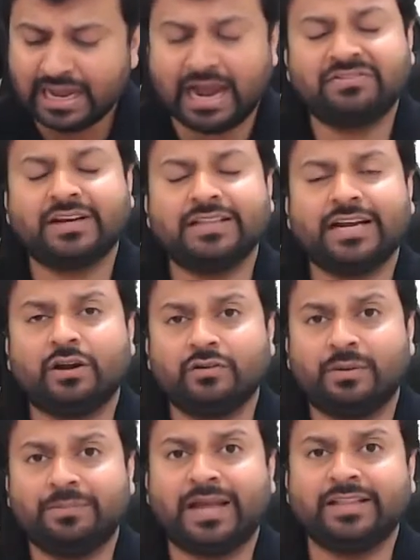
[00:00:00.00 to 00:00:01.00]
after that you have to
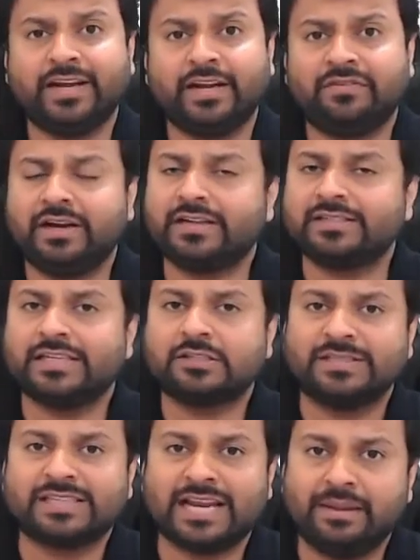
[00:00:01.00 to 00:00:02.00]
apply the rate of interest 6
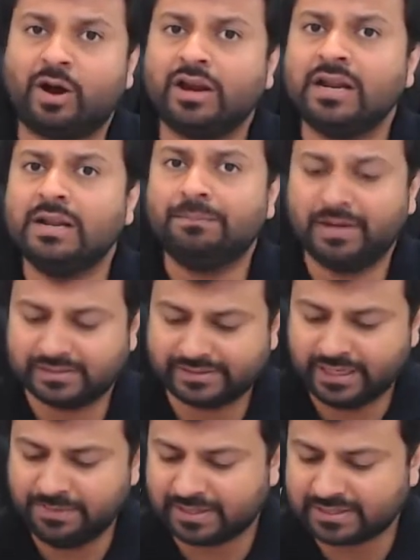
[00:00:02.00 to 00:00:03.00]
months LIBOR plus
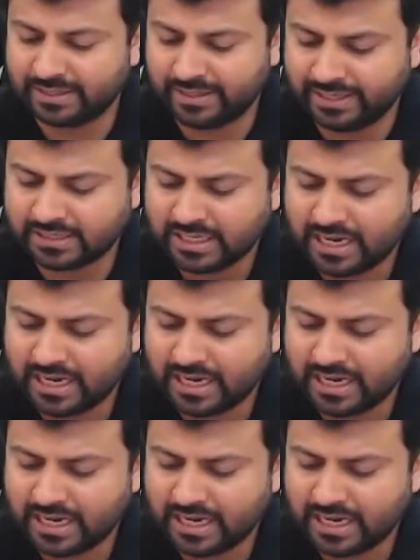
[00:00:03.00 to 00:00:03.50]
3%